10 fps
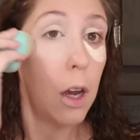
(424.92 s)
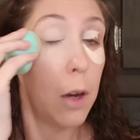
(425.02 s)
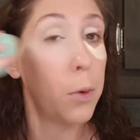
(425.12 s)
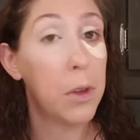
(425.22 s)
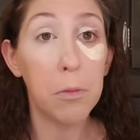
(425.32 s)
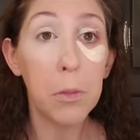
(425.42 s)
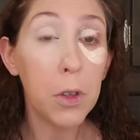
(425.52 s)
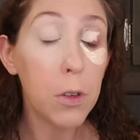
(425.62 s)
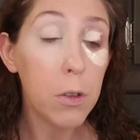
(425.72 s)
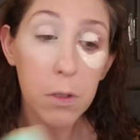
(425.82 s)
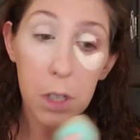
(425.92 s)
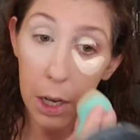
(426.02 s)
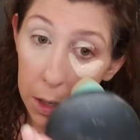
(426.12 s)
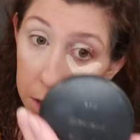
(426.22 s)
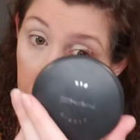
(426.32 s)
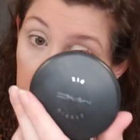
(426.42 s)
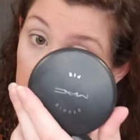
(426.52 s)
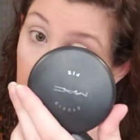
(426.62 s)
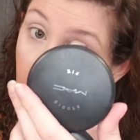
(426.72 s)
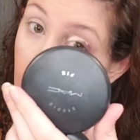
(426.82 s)
We've moved several
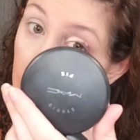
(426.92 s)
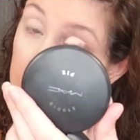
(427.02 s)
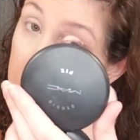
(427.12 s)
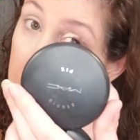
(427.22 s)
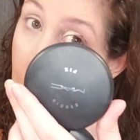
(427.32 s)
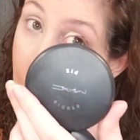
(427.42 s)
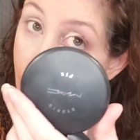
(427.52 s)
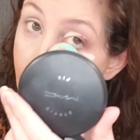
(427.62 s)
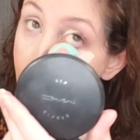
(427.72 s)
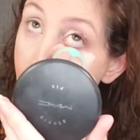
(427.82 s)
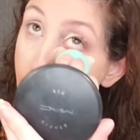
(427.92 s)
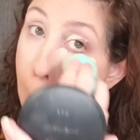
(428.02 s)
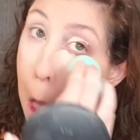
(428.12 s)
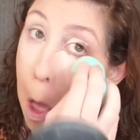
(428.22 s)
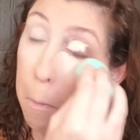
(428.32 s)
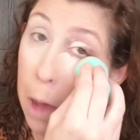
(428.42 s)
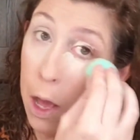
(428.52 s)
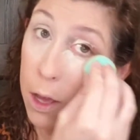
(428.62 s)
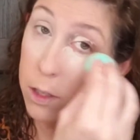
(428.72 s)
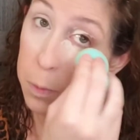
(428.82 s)
times. My
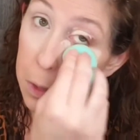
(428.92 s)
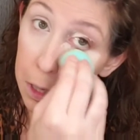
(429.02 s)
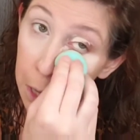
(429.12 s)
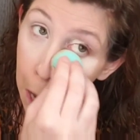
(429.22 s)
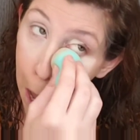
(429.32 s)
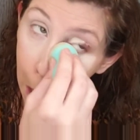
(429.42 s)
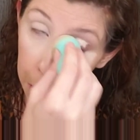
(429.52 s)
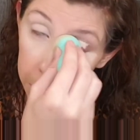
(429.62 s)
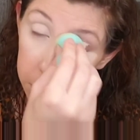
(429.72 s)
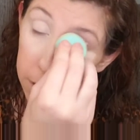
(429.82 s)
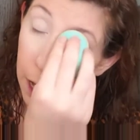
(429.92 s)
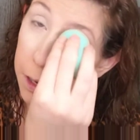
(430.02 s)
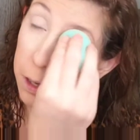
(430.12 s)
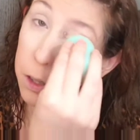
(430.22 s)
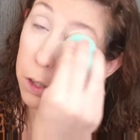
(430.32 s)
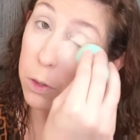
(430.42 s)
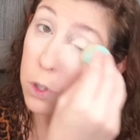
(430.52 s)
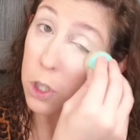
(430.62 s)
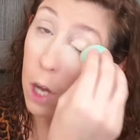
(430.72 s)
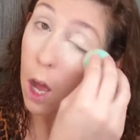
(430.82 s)
husband has gotten a new
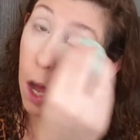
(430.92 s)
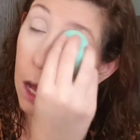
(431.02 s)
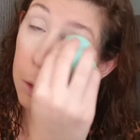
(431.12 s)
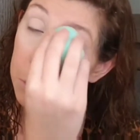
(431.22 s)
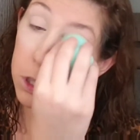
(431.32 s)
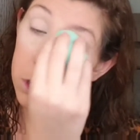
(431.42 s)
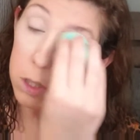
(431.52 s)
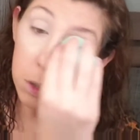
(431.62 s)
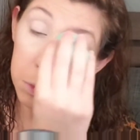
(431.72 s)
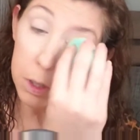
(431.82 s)
job, which is super